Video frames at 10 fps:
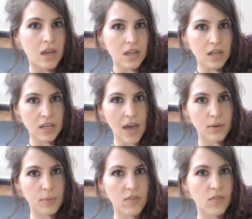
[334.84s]
Now to
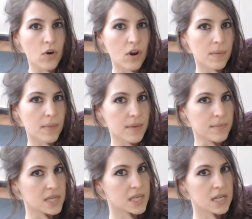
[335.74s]
perform a
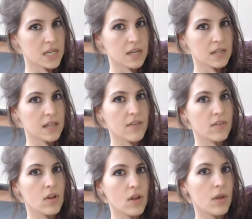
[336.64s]
mystique
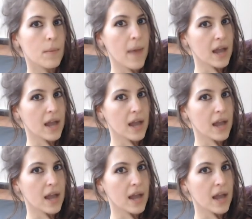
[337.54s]
level back